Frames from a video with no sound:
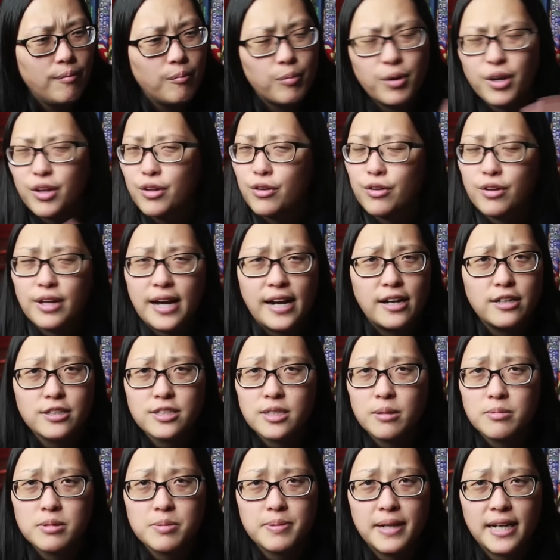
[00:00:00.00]
Pretty Little Liars
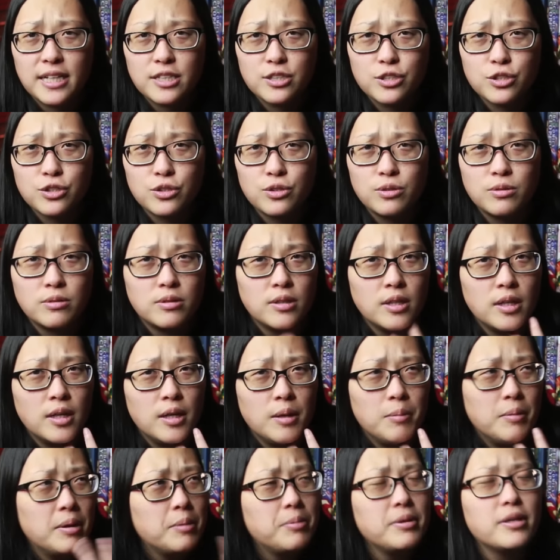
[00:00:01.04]
comes back soon.
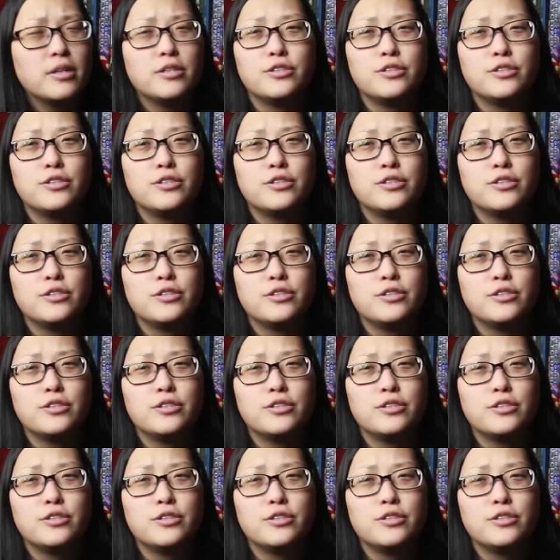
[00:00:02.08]
Maybe